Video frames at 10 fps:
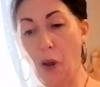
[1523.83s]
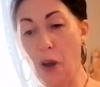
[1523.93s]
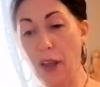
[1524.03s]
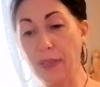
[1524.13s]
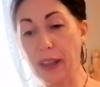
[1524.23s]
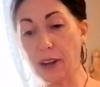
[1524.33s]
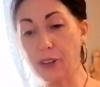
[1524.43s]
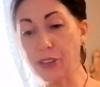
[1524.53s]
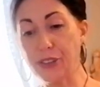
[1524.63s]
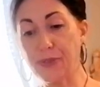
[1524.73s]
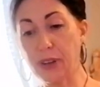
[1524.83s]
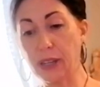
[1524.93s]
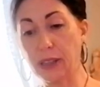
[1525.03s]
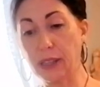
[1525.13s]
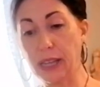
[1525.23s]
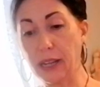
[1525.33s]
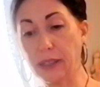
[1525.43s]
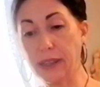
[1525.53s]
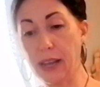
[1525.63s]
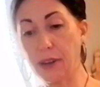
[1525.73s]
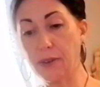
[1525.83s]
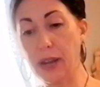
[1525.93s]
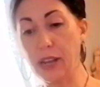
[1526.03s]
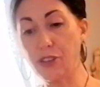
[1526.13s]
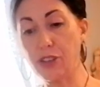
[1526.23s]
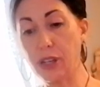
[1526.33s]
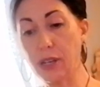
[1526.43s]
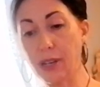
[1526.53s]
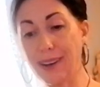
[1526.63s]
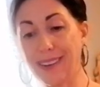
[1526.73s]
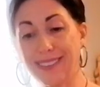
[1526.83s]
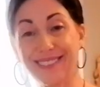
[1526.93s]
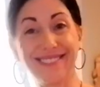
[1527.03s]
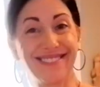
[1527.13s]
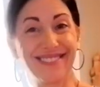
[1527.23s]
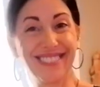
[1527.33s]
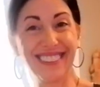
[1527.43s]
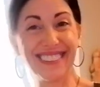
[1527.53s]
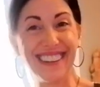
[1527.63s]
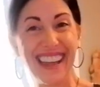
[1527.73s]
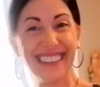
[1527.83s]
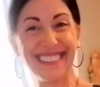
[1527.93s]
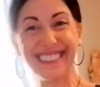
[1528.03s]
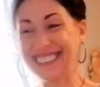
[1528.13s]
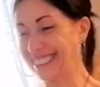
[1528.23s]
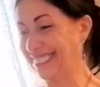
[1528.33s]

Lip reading: on there just for a little decoration. Looks nice.